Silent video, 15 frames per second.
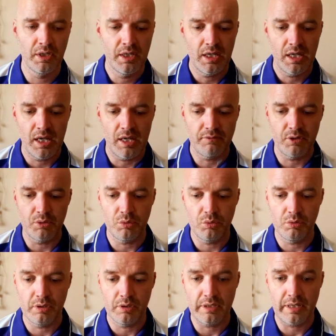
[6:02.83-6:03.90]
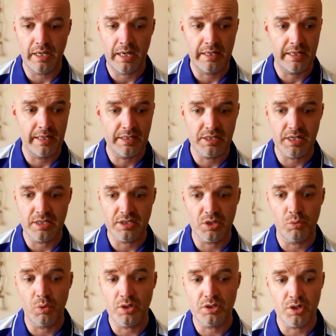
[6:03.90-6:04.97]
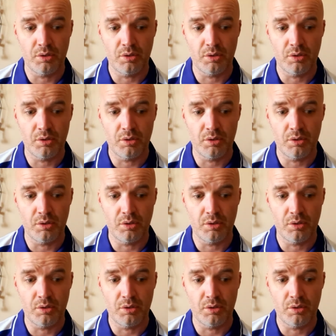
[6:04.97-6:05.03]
if you can get a chance to watch it,